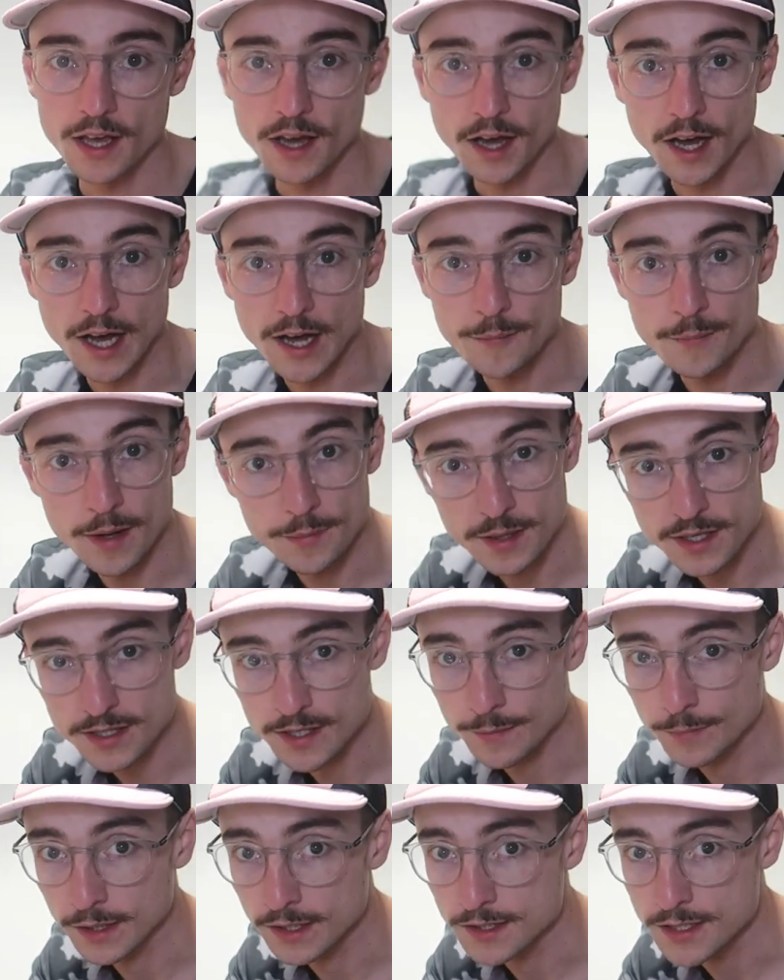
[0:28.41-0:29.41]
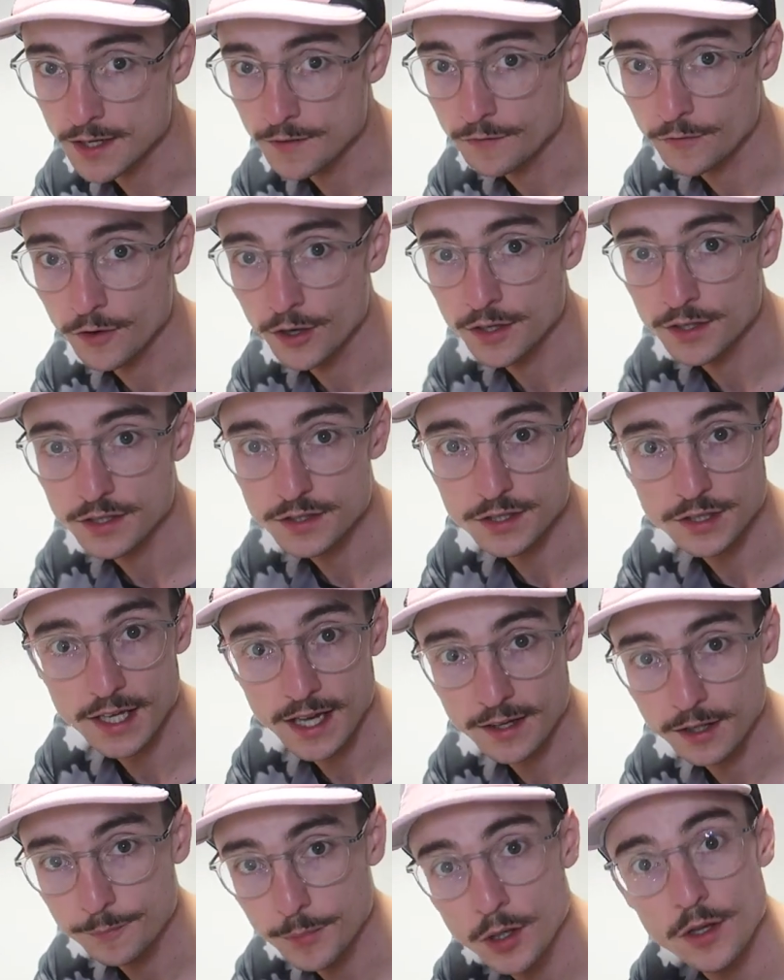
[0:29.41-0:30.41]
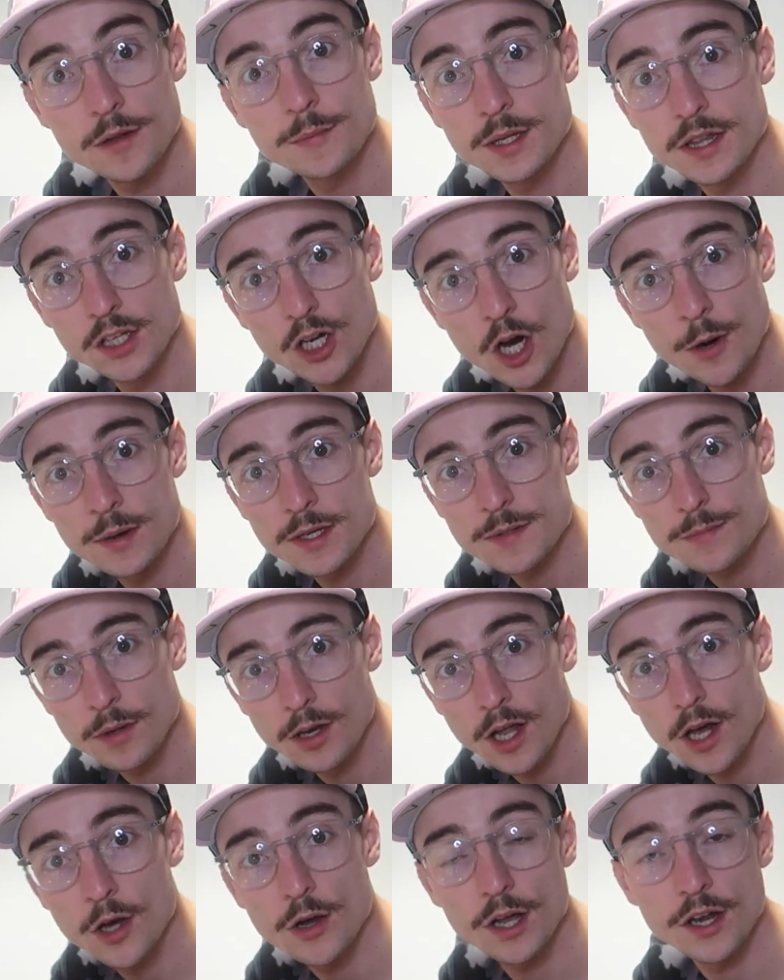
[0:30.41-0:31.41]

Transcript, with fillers: Uh, maybe it's something different. So yeah, put them in the comments below.